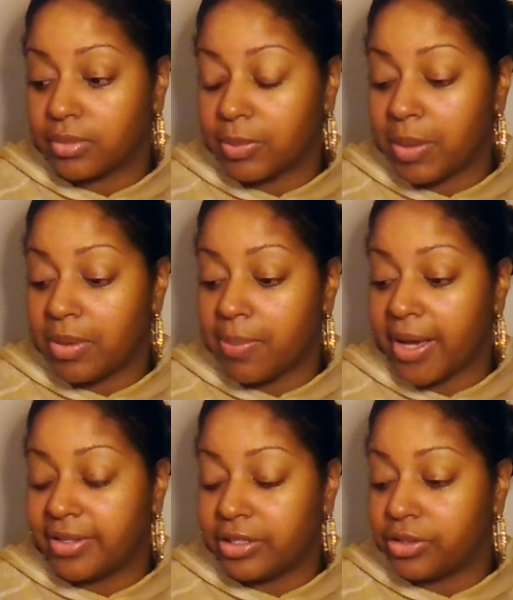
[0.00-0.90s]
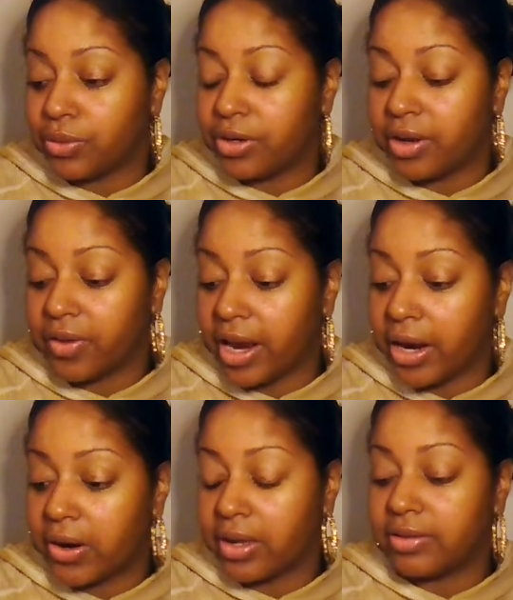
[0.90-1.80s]
Maybe a Pisces or another
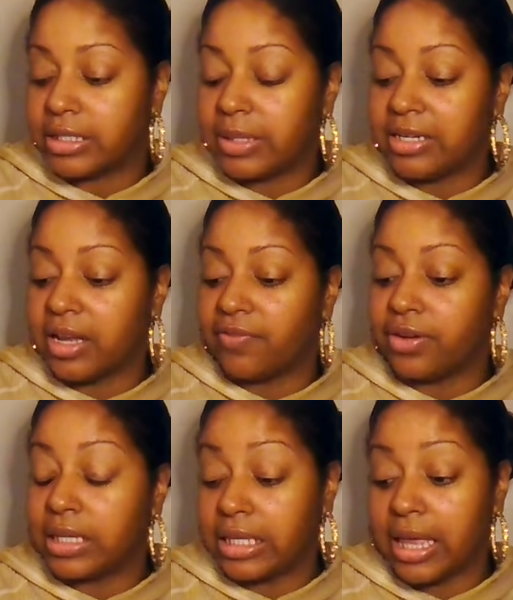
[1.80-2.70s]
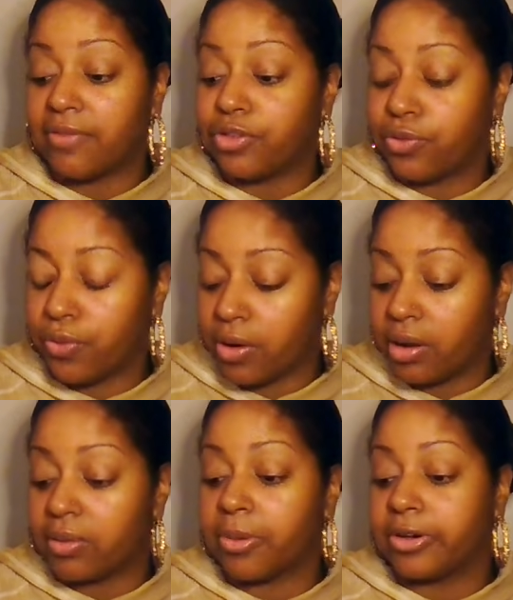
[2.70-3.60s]
Aries. They definitely left you for
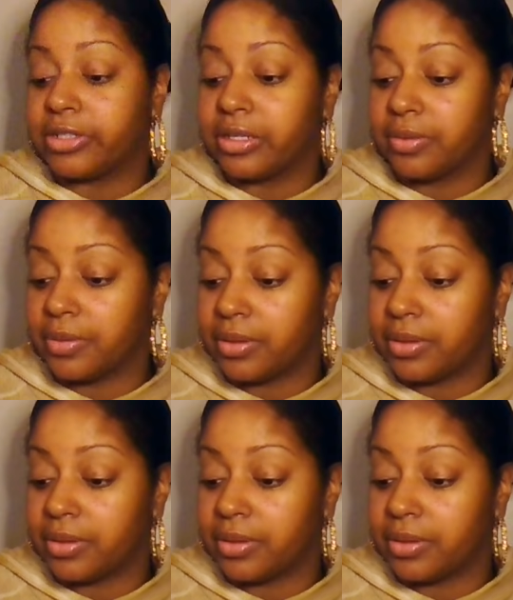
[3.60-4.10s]
another person.